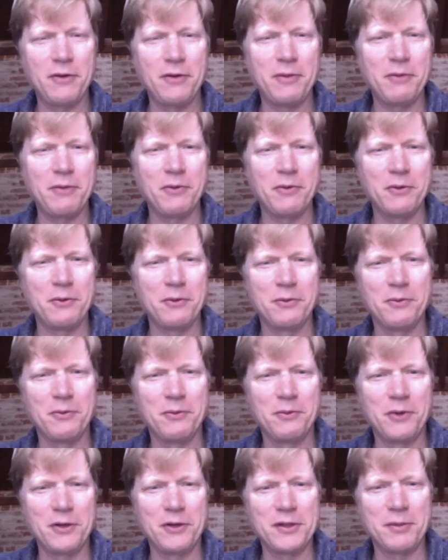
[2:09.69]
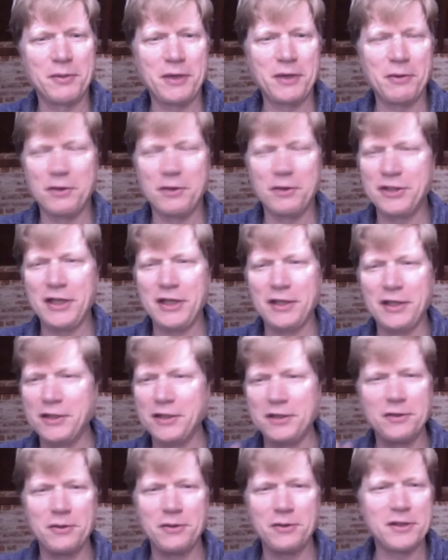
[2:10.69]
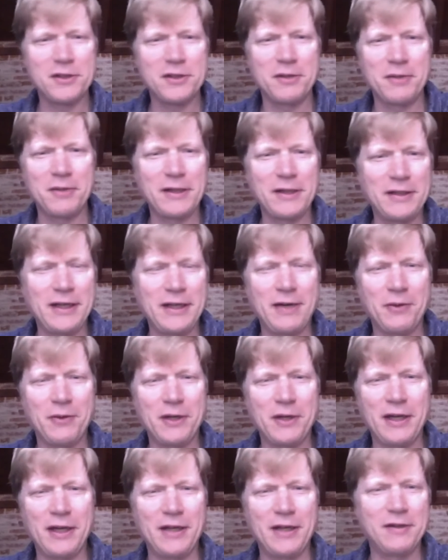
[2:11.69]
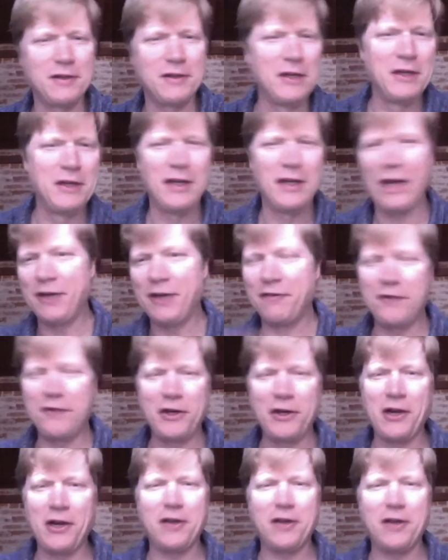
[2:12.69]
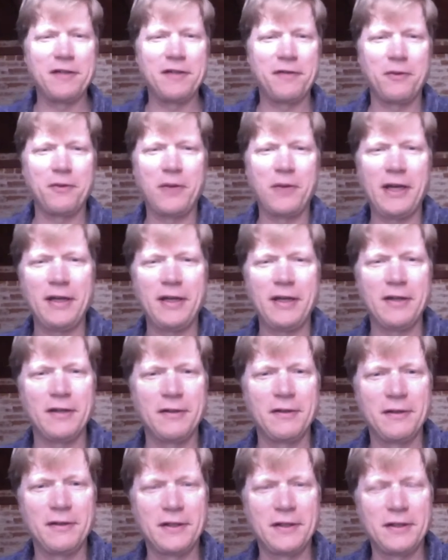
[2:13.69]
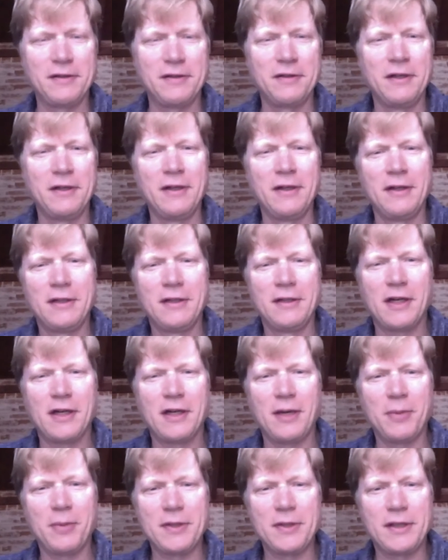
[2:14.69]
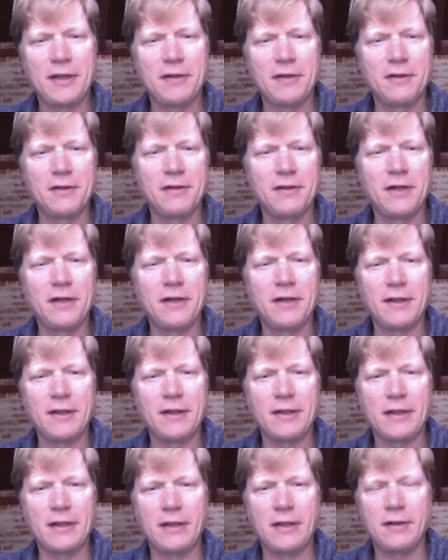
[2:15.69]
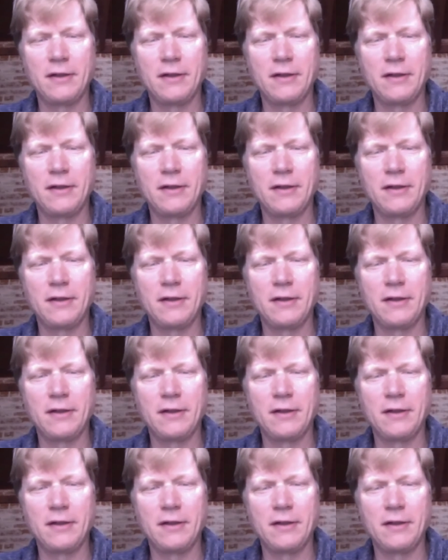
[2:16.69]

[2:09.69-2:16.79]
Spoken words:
I mean, where somebody rejected you or something like that, where you had to figure out a different way to compensate or anything like that?